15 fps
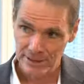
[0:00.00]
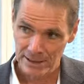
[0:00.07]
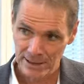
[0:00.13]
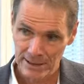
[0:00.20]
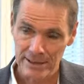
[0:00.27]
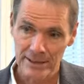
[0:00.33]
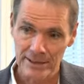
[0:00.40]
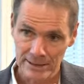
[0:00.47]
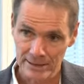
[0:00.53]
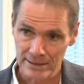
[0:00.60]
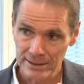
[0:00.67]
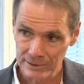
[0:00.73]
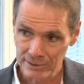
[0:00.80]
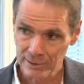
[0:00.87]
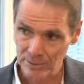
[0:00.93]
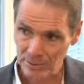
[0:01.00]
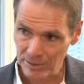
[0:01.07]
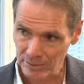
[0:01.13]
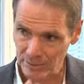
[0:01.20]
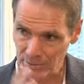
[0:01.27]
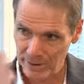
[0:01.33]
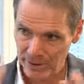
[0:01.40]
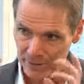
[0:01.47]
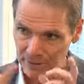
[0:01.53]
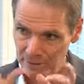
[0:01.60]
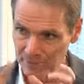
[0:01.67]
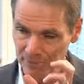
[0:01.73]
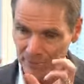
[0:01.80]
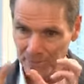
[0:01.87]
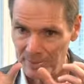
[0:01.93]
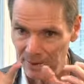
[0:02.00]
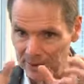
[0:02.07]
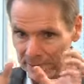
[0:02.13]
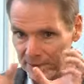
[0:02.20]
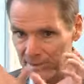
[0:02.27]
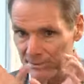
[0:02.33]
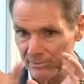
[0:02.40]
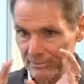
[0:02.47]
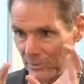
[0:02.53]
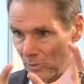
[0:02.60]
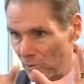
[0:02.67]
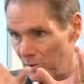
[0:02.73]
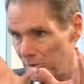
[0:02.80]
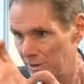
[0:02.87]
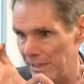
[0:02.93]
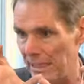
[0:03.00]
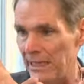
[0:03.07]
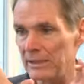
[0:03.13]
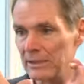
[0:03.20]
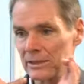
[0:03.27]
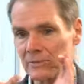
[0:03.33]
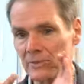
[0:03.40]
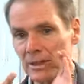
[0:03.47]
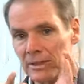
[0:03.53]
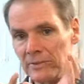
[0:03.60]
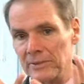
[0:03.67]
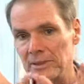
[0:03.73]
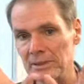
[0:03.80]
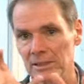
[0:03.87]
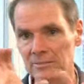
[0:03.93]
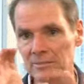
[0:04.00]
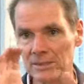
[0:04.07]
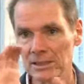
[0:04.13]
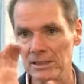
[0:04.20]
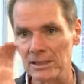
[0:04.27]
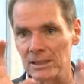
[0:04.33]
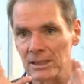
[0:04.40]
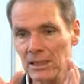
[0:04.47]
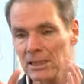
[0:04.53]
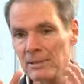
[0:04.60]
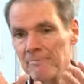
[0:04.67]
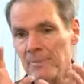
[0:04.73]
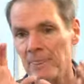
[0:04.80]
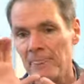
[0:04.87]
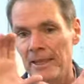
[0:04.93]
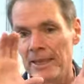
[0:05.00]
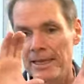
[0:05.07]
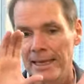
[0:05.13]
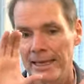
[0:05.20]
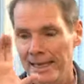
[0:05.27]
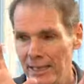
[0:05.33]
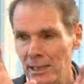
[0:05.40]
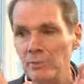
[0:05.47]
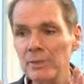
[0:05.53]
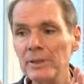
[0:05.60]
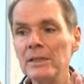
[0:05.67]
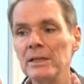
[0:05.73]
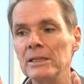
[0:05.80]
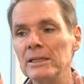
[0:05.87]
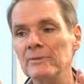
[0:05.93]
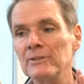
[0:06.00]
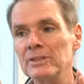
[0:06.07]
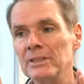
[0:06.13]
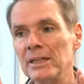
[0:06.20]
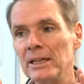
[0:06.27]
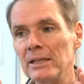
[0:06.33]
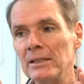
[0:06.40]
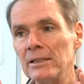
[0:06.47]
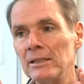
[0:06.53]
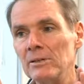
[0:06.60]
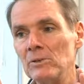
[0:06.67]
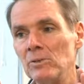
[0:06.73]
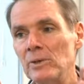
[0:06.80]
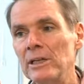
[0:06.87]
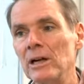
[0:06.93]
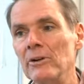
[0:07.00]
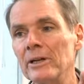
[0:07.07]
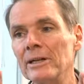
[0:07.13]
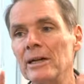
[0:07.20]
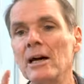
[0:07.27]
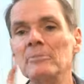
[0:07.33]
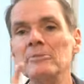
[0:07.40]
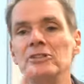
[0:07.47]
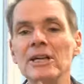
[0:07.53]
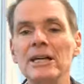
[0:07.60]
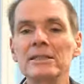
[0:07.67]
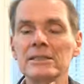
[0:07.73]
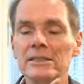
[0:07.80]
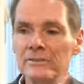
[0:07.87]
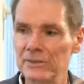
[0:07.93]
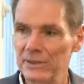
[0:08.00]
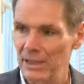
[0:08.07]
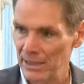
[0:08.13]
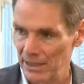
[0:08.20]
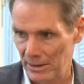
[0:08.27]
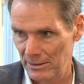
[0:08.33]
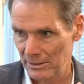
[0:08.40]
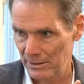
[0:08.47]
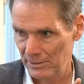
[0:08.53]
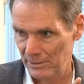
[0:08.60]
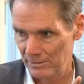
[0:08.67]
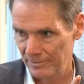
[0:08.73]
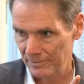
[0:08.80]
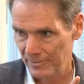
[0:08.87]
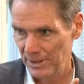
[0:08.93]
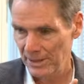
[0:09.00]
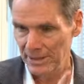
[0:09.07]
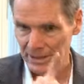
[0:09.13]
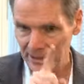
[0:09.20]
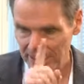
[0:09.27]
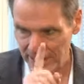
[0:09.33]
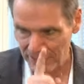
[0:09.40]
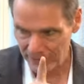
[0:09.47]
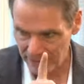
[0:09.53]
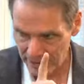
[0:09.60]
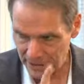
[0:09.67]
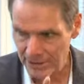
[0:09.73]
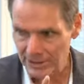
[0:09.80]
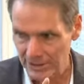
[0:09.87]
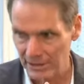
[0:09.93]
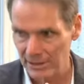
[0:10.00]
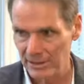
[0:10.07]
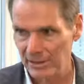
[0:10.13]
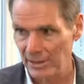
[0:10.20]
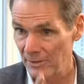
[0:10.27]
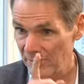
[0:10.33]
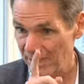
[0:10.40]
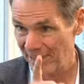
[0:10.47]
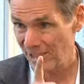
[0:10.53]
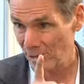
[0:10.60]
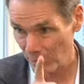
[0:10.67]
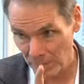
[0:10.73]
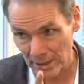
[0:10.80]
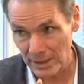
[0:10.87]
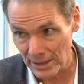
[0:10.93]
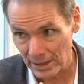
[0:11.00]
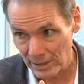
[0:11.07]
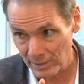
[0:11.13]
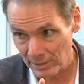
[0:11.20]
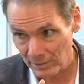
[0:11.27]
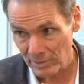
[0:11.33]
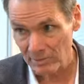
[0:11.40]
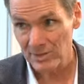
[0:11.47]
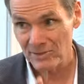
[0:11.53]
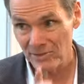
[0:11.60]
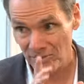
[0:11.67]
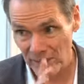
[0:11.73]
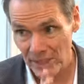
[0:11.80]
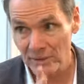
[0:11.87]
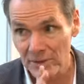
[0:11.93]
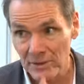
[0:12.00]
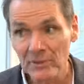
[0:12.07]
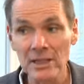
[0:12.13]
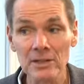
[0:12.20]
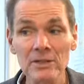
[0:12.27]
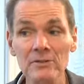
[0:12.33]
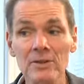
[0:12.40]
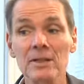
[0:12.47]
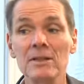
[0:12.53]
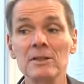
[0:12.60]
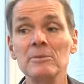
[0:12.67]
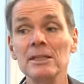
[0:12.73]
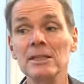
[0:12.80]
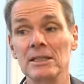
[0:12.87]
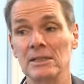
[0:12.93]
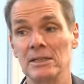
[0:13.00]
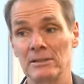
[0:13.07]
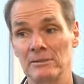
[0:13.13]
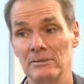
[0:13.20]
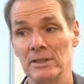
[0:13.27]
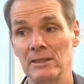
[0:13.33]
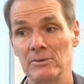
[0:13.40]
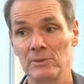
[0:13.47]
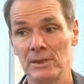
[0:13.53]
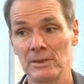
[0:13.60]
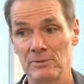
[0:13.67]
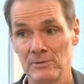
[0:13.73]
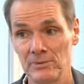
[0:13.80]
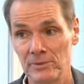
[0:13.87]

and I think that this is probably where the biggest whole challenge of all of this comes in. NLP never said we are an objective science. The definition of NLP from its very, very, very beginning, right, when the